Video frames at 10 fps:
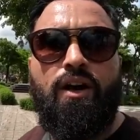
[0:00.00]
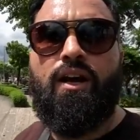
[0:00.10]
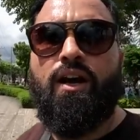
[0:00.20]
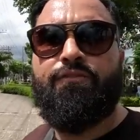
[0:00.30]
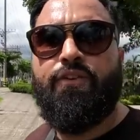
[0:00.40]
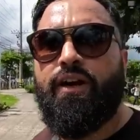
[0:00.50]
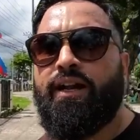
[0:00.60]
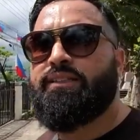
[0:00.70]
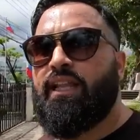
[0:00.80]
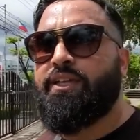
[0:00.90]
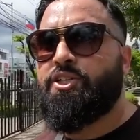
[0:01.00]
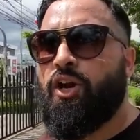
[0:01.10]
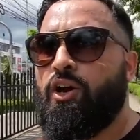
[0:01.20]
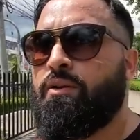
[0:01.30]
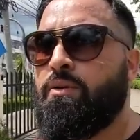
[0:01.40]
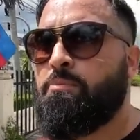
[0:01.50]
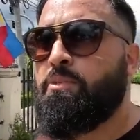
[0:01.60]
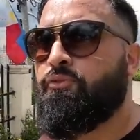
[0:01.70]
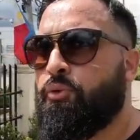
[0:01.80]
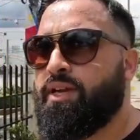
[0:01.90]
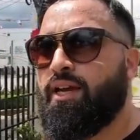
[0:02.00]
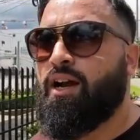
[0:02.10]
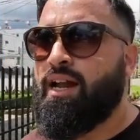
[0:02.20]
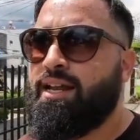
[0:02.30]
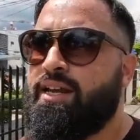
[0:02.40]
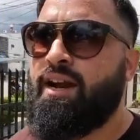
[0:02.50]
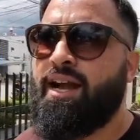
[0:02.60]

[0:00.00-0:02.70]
on the hunt for a nice lechon before we get on out of here.